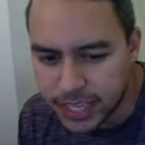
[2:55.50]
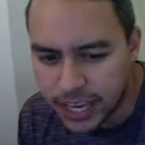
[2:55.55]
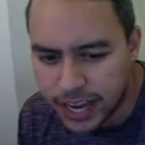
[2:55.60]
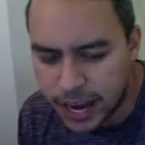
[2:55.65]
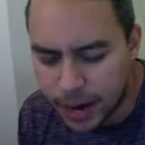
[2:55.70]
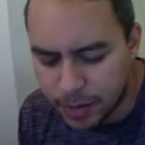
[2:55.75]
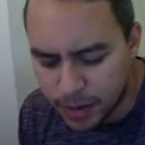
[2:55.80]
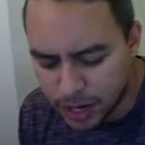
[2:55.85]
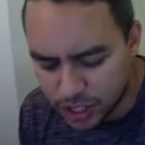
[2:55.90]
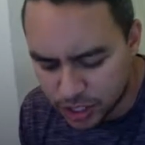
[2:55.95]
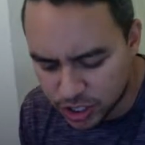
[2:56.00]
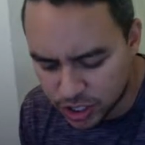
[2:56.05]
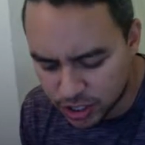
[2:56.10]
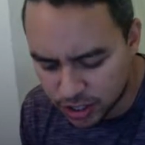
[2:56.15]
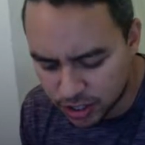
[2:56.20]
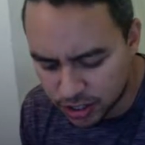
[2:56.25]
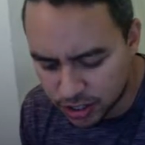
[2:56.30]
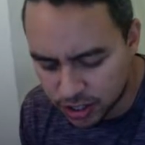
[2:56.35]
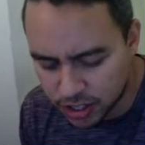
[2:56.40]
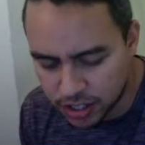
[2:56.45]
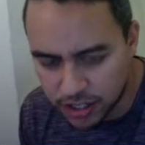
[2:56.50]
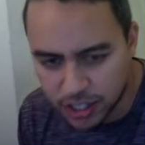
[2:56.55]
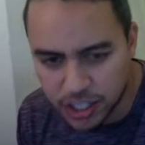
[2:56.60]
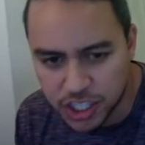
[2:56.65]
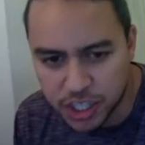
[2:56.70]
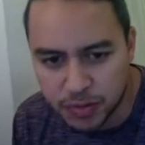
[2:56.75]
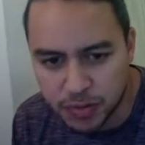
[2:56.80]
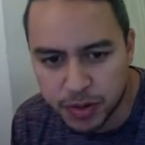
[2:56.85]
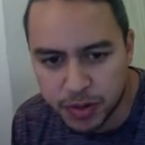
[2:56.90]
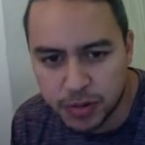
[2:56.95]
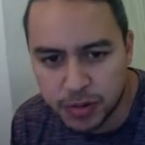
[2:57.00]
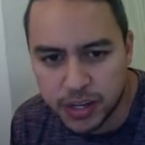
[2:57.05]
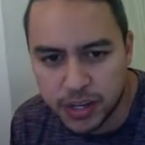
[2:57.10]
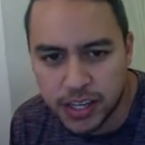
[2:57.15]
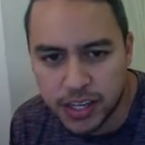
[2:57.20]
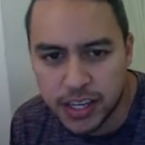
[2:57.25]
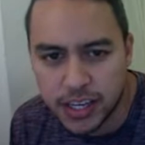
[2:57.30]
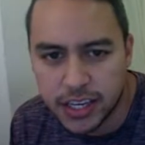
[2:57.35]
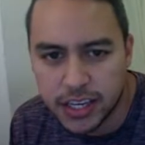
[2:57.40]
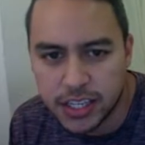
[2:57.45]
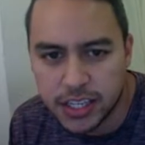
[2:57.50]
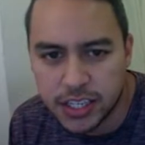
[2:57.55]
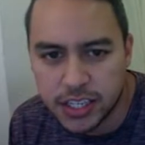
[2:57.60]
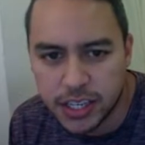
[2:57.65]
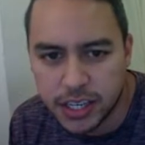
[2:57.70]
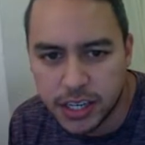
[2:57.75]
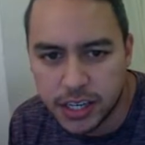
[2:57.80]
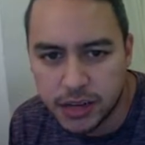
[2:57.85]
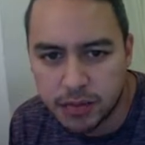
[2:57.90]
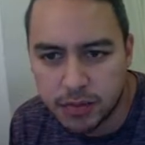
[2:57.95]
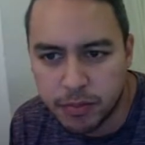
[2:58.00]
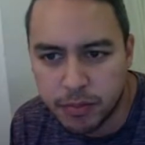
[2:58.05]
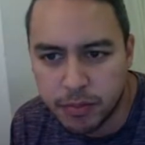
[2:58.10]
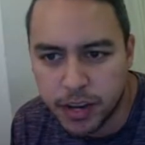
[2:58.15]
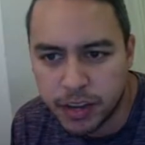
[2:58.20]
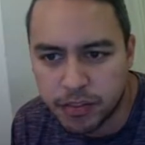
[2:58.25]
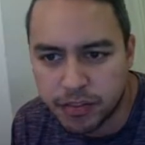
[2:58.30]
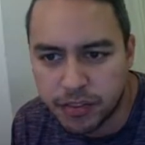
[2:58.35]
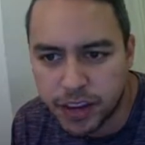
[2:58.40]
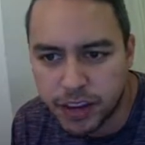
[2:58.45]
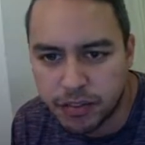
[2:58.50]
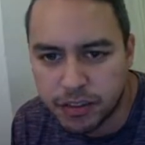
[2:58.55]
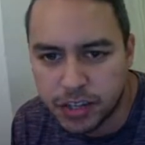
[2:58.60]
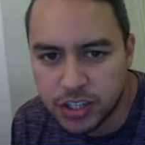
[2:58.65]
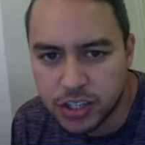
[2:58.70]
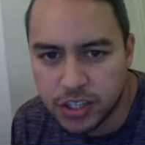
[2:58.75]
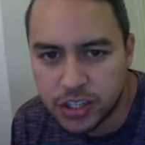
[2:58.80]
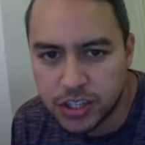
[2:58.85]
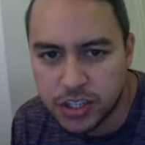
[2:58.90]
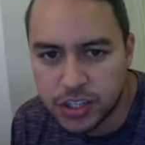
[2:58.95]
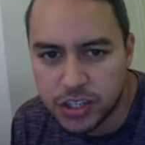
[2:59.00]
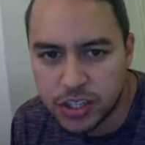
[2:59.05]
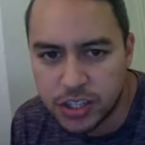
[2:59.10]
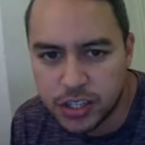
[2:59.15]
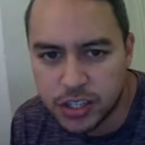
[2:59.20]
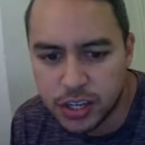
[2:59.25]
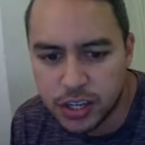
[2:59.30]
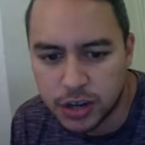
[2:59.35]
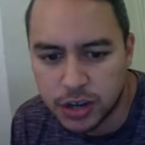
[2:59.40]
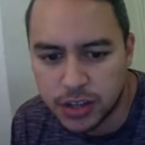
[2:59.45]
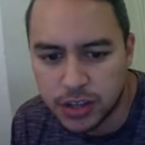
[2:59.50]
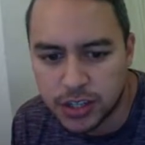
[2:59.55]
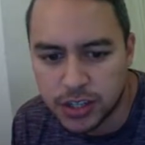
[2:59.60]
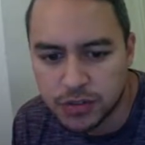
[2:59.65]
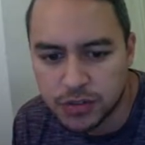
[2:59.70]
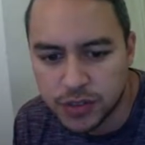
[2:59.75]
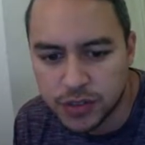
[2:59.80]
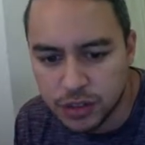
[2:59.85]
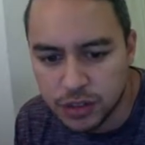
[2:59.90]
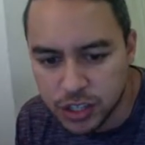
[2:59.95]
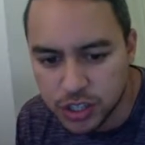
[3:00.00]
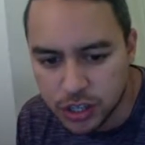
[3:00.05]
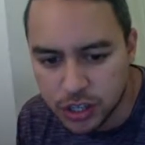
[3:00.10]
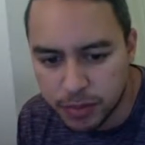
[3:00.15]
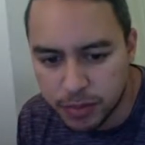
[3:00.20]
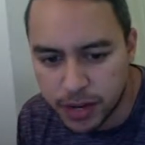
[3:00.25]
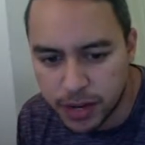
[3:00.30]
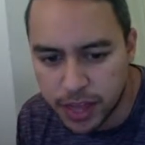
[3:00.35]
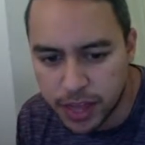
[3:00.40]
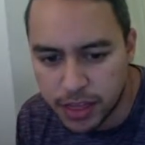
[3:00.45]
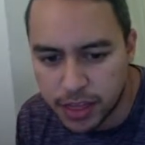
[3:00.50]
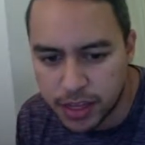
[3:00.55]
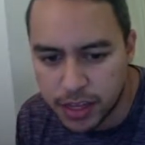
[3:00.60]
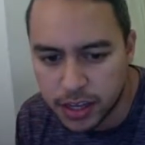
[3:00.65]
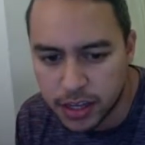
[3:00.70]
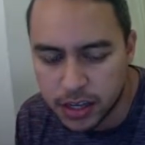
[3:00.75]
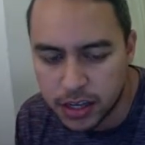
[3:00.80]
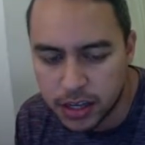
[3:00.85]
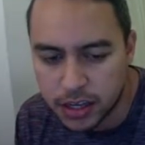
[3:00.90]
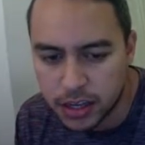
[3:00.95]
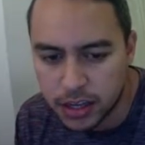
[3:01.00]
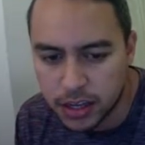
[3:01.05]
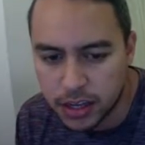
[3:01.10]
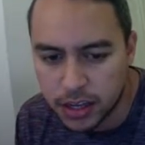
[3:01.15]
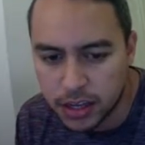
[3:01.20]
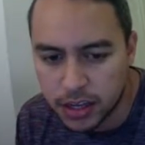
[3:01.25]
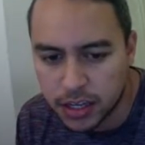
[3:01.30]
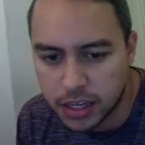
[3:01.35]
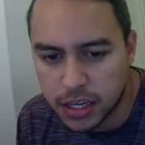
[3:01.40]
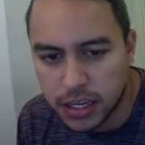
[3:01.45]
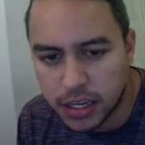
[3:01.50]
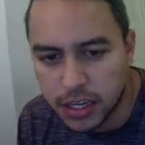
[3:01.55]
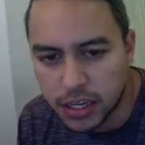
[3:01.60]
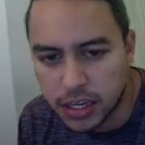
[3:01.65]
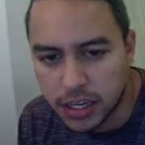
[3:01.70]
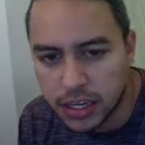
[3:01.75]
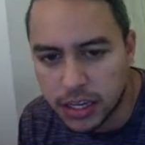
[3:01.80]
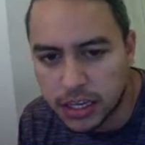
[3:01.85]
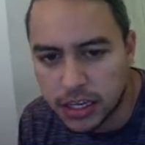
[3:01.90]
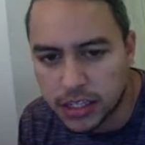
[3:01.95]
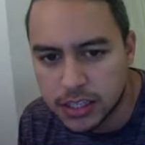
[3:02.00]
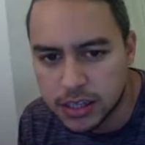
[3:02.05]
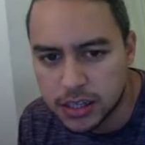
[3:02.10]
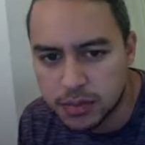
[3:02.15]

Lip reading: I'm not sure Jimmy really did many favors to, his future, but I think he is in a